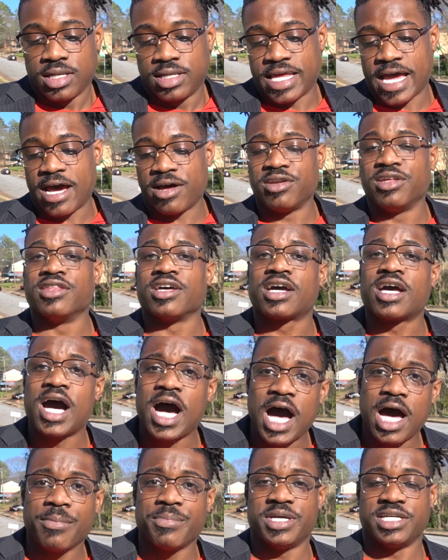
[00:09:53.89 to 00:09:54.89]
down in the
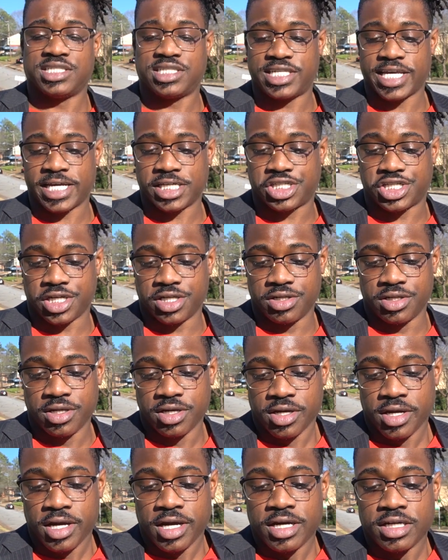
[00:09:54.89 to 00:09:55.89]
comment section
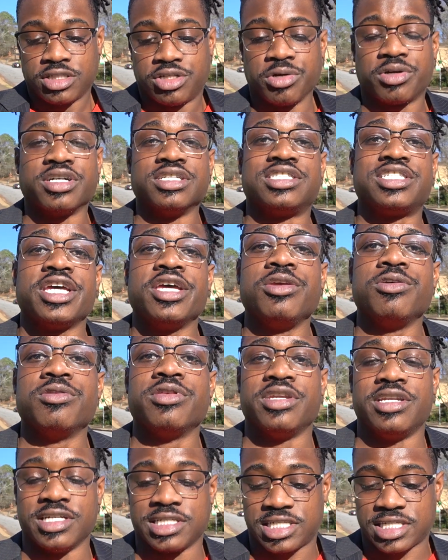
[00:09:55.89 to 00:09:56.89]
to to continue
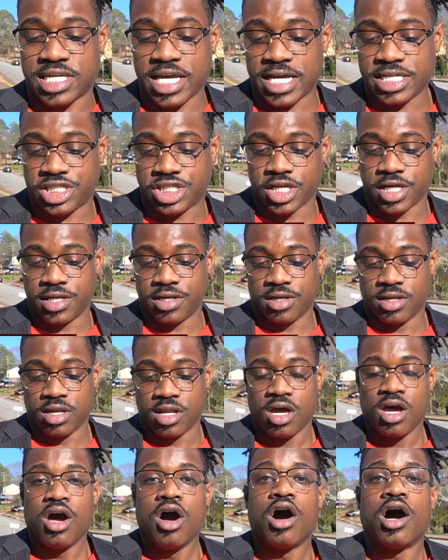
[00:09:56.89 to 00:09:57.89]
the discussion
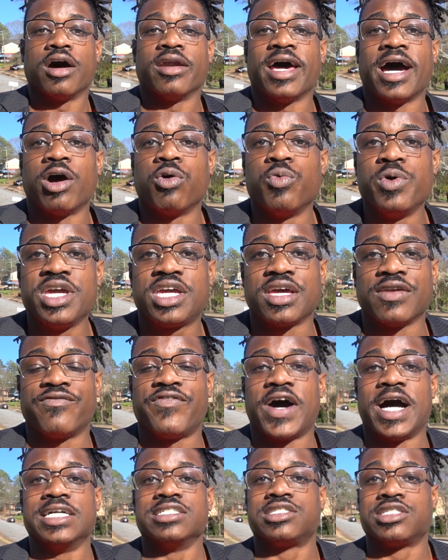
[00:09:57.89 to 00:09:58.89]
on how we can
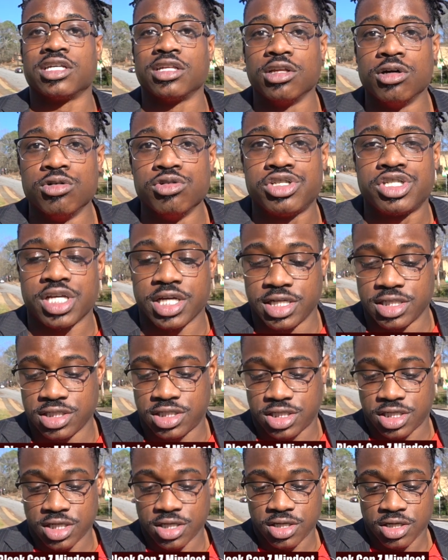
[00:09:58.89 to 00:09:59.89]
find
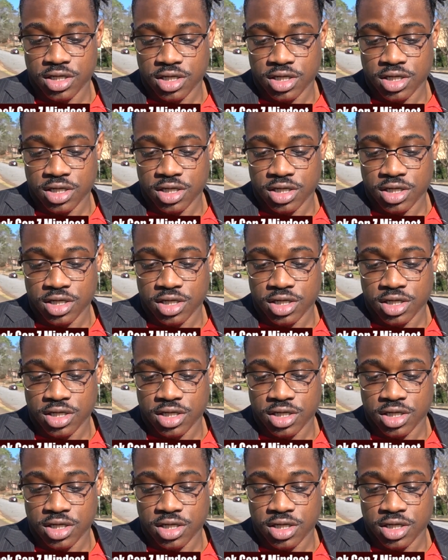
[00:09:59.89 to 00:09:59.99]
solutions